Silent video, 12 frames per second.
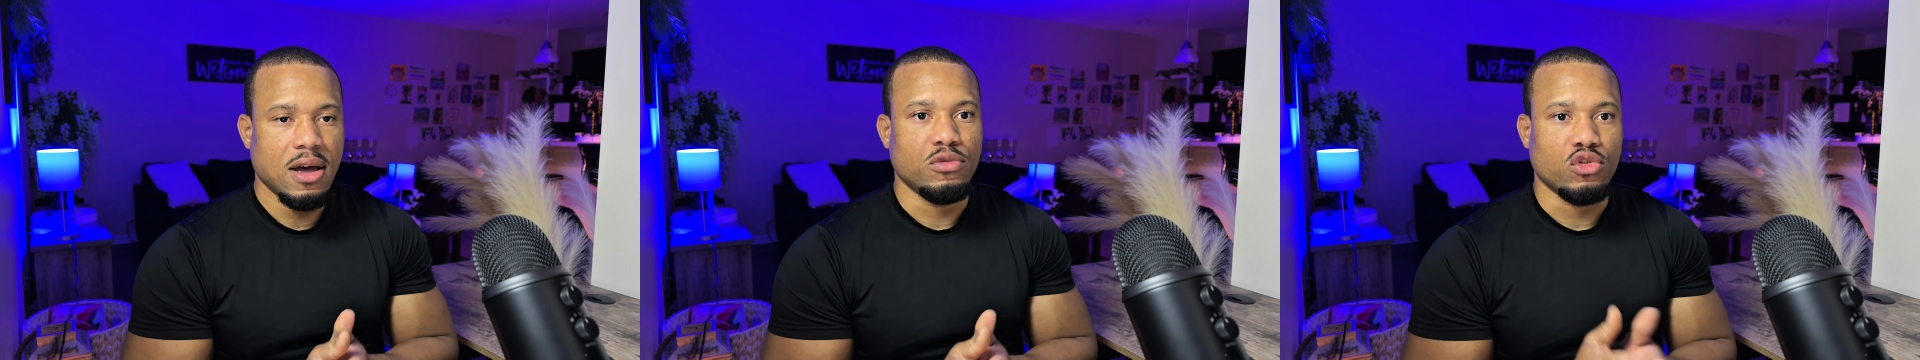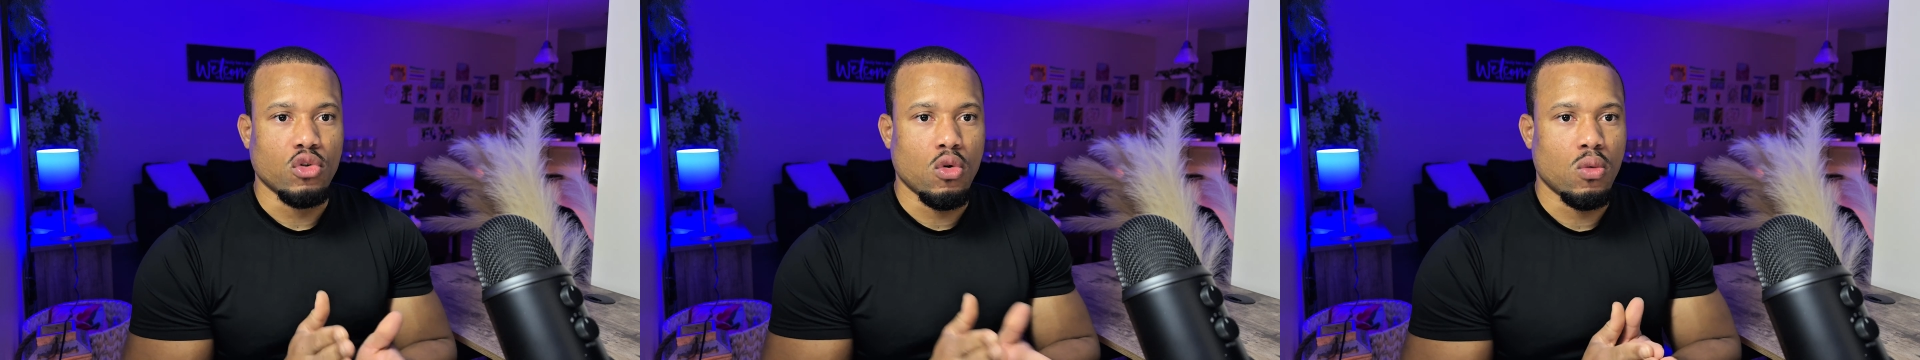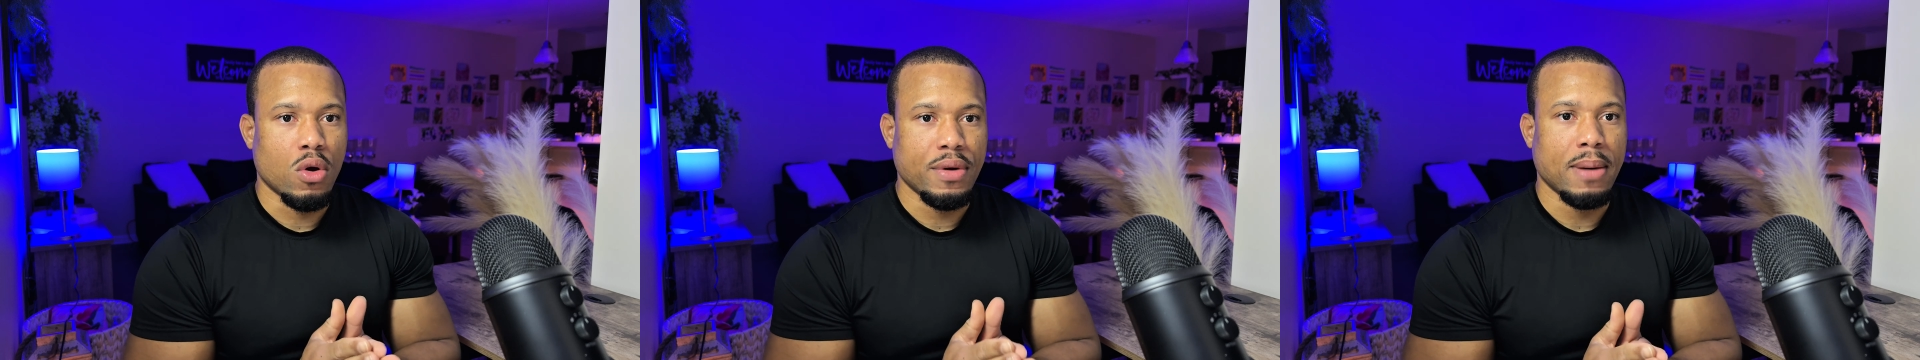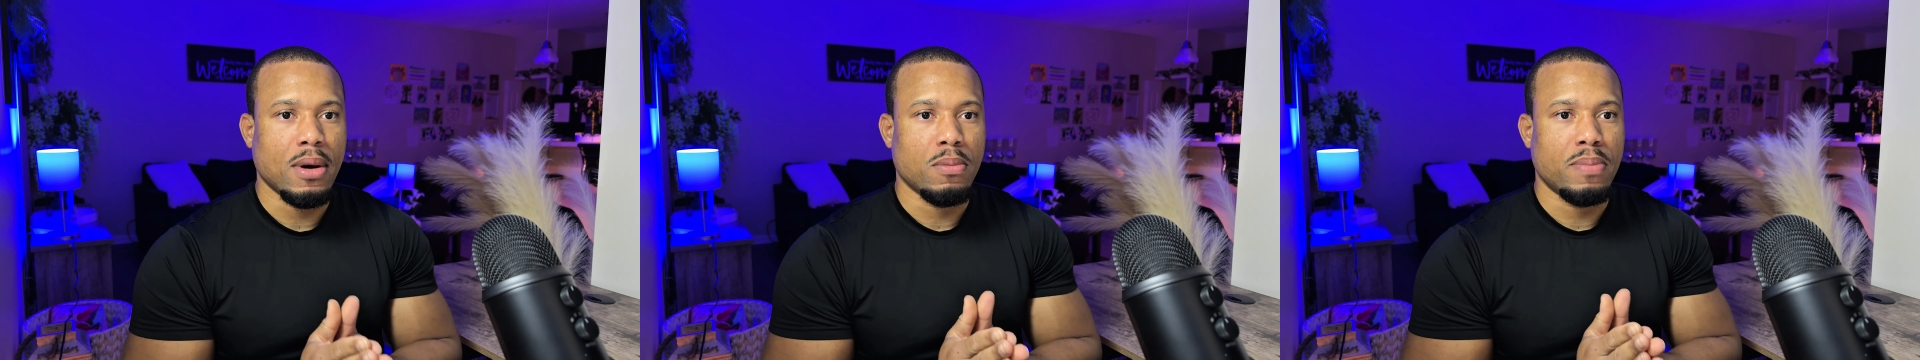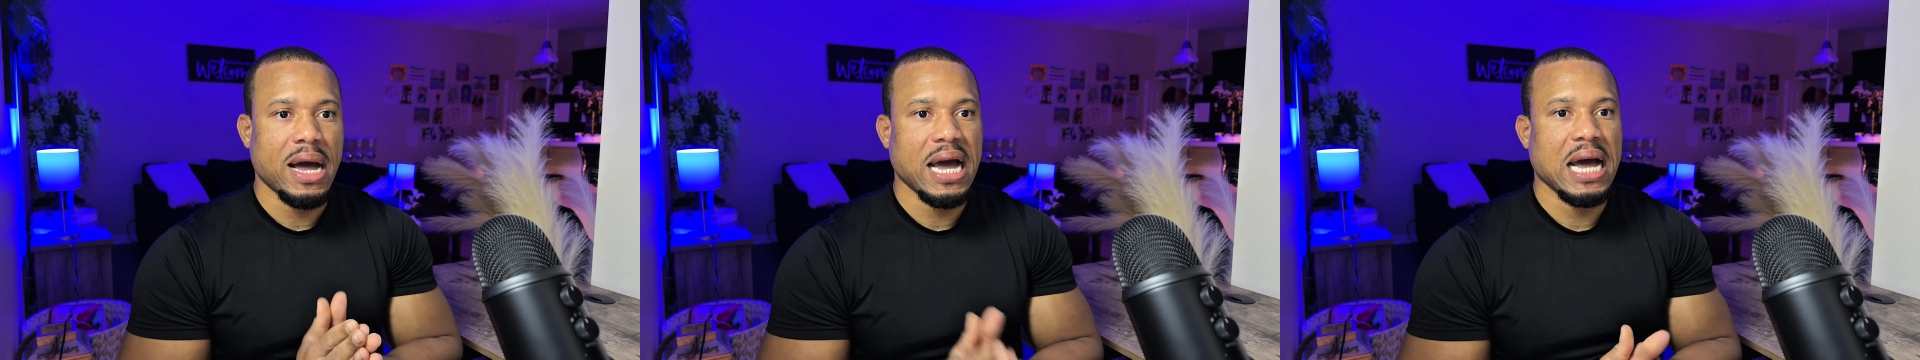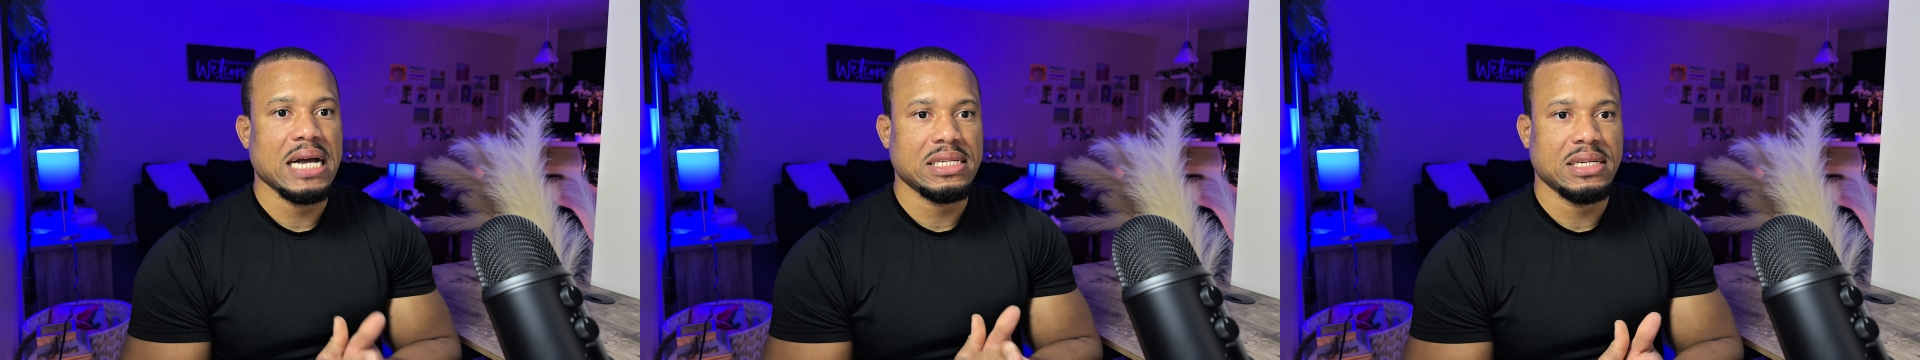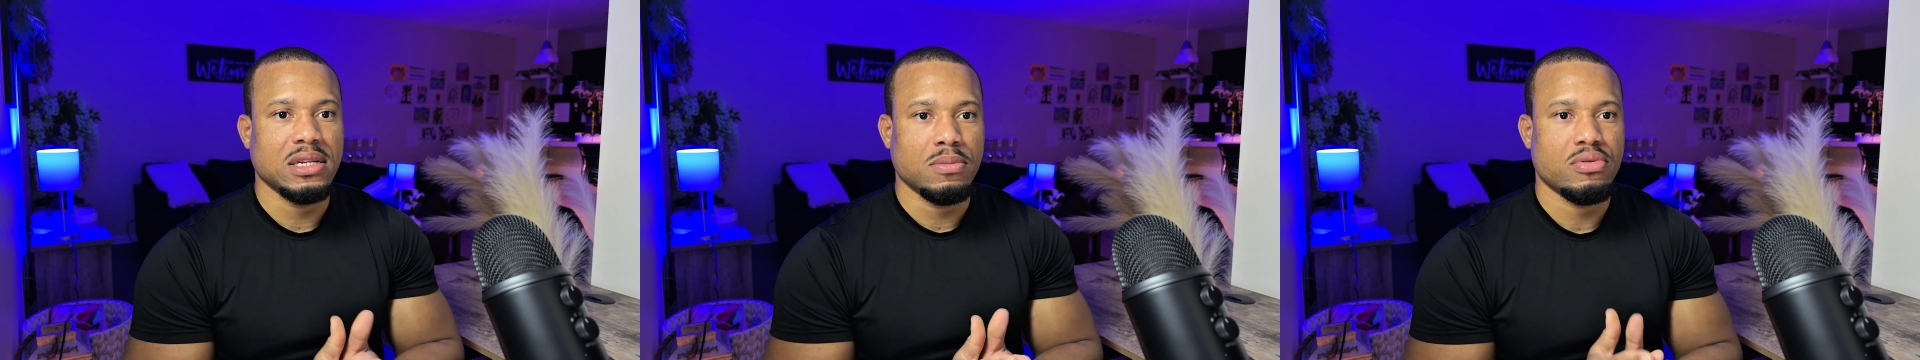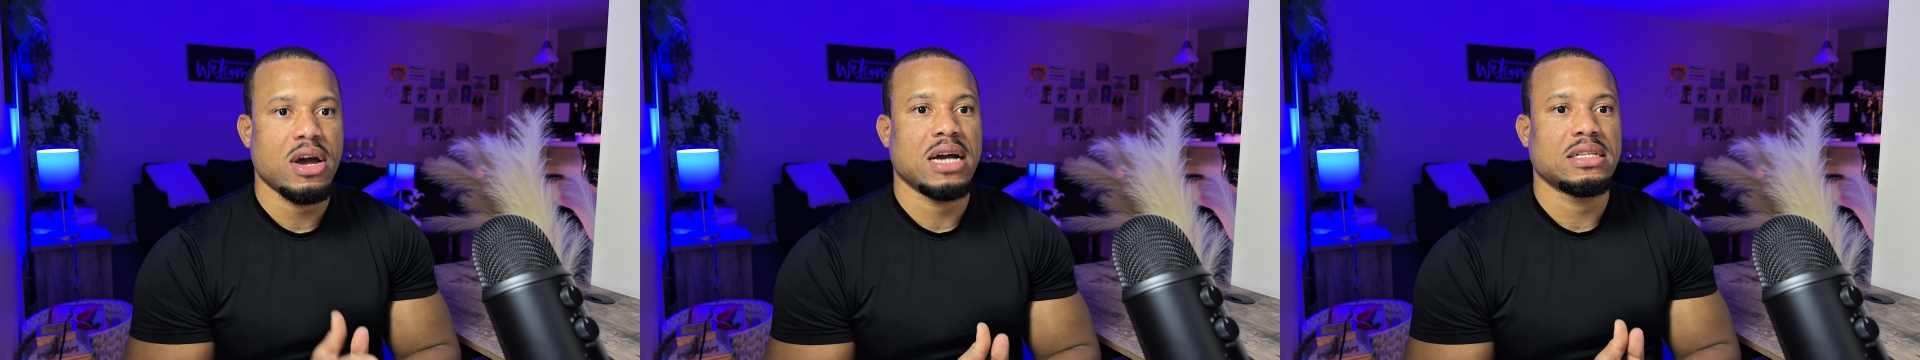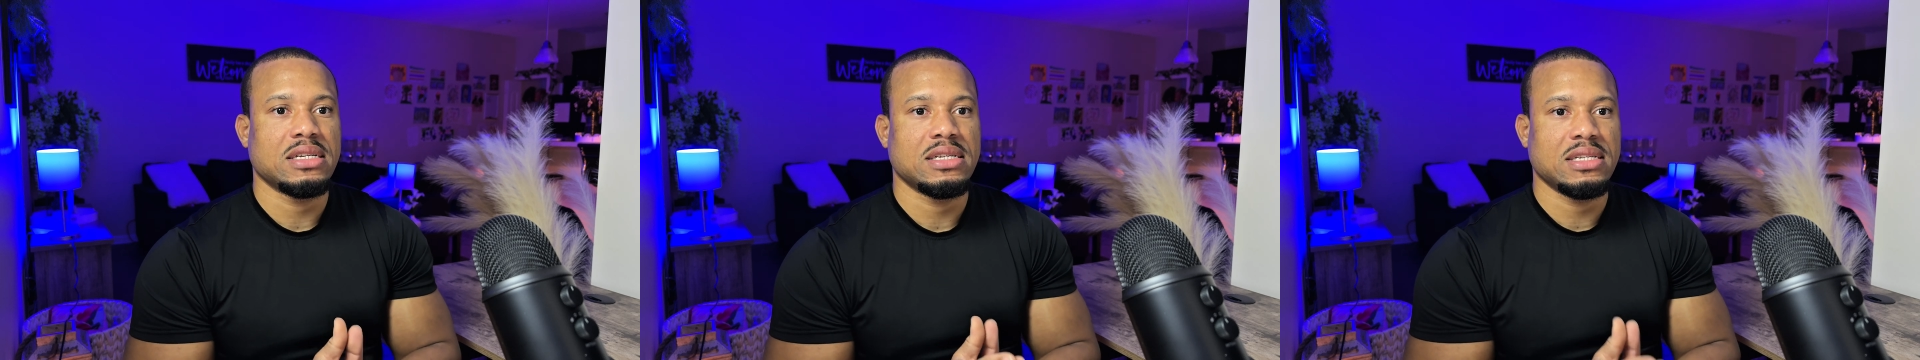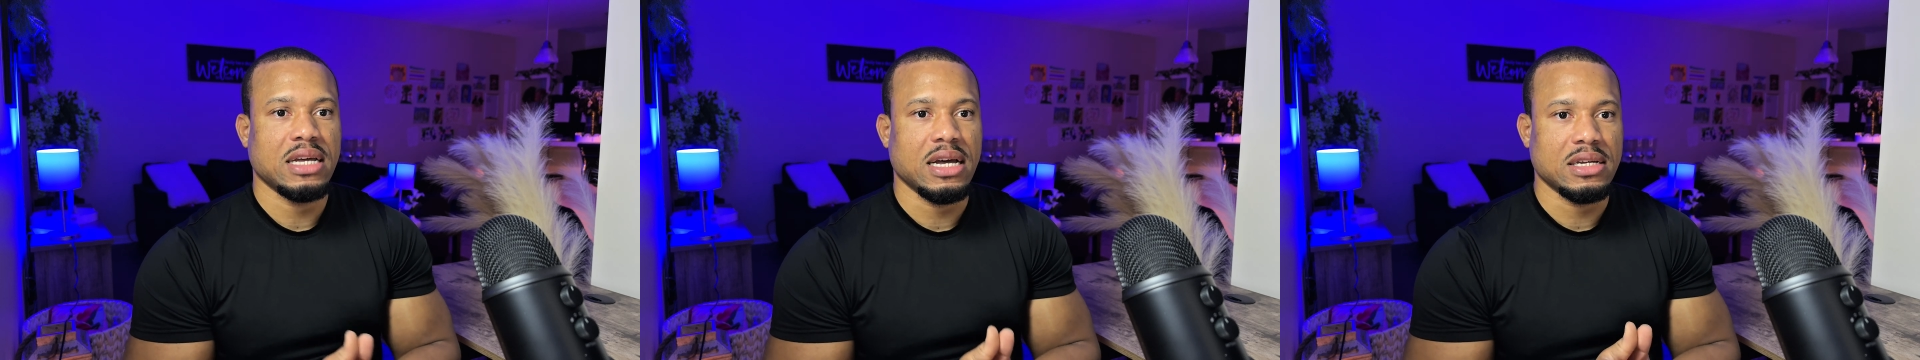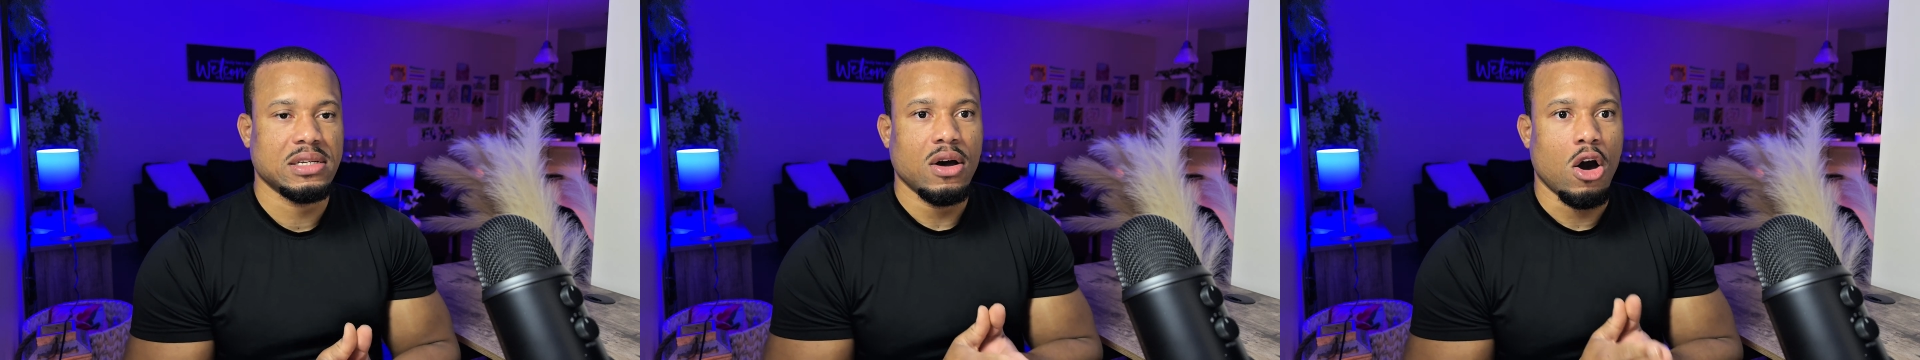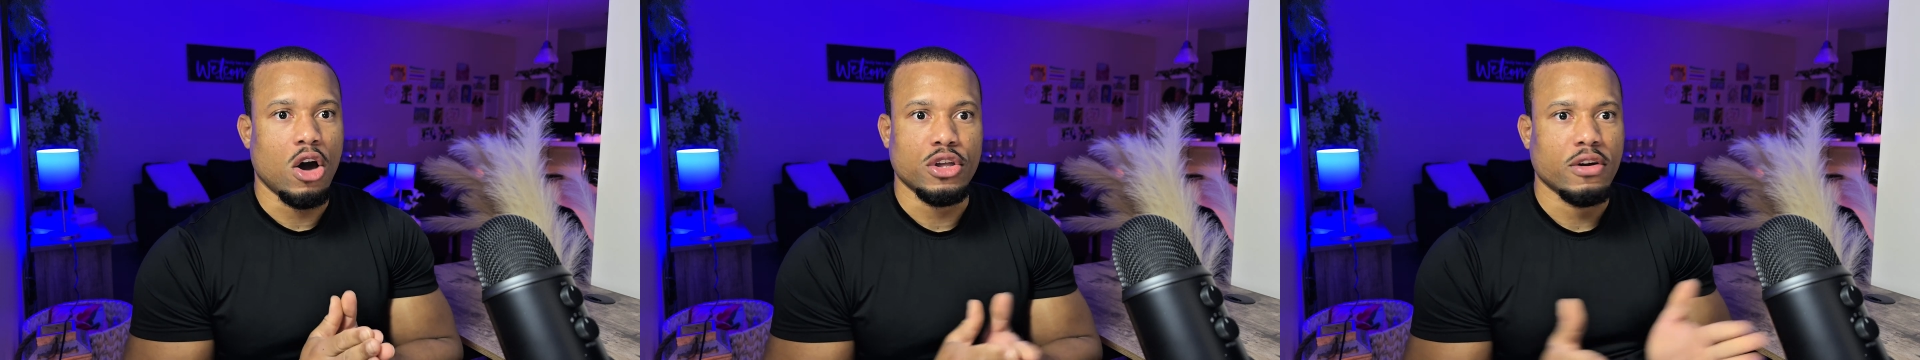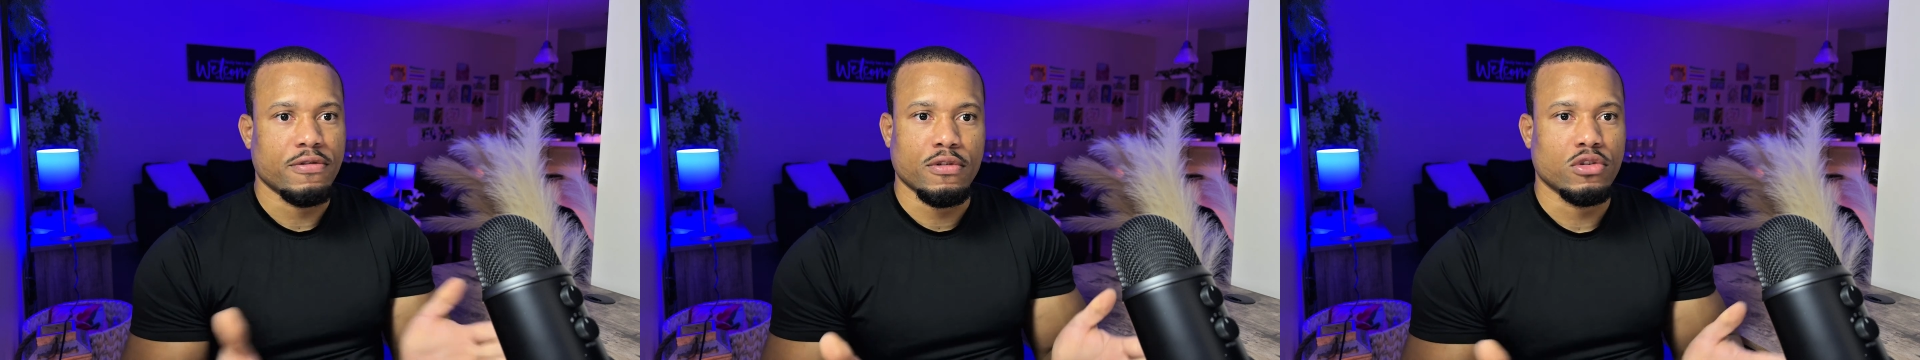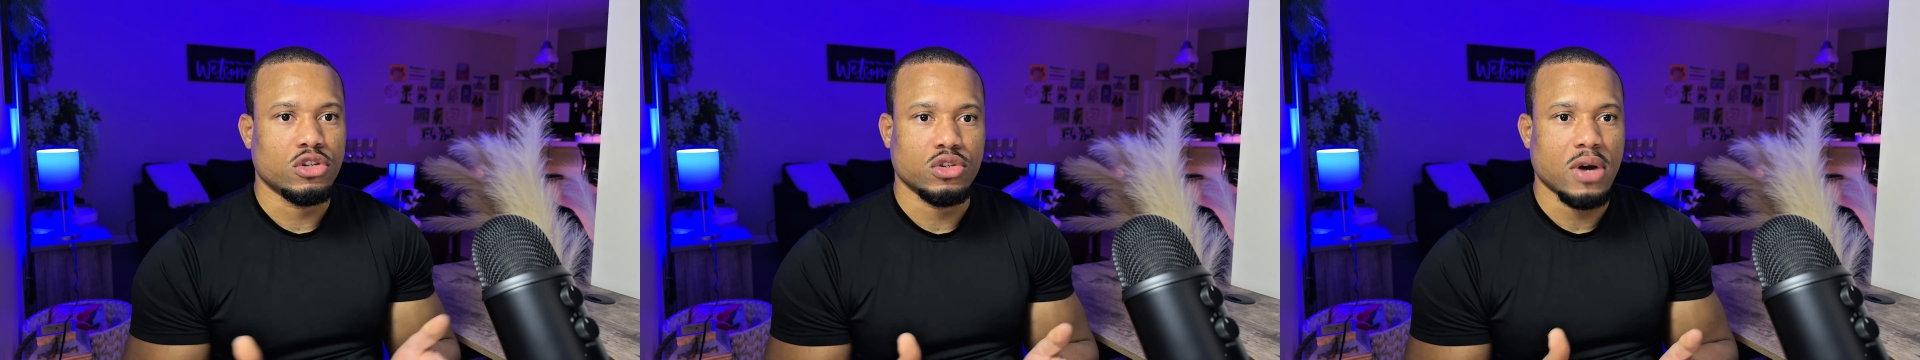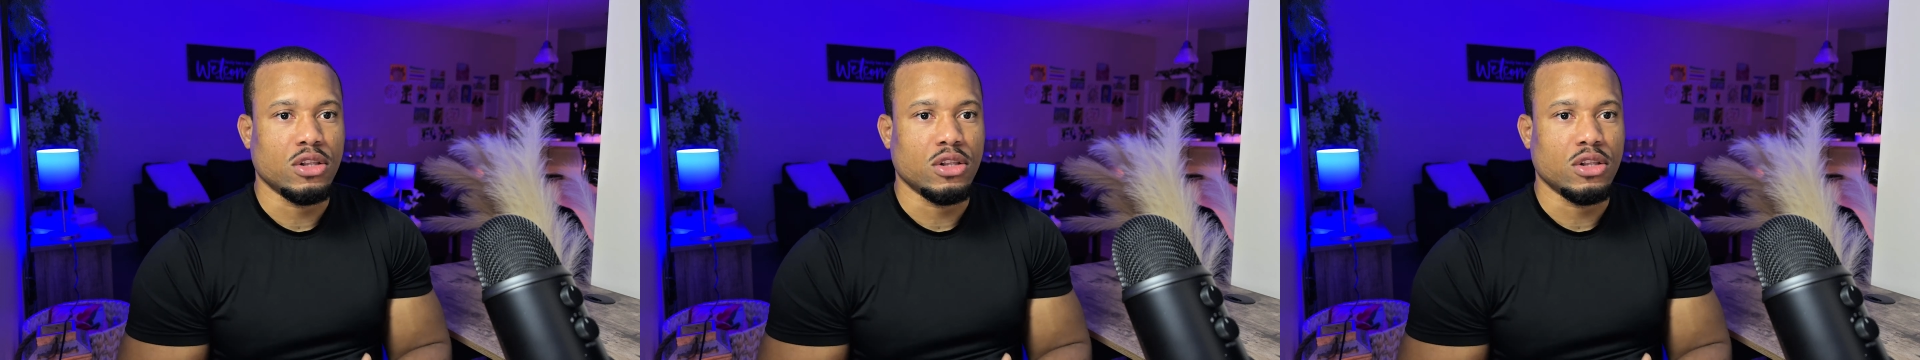Don't worry about passing the practice test on your first try.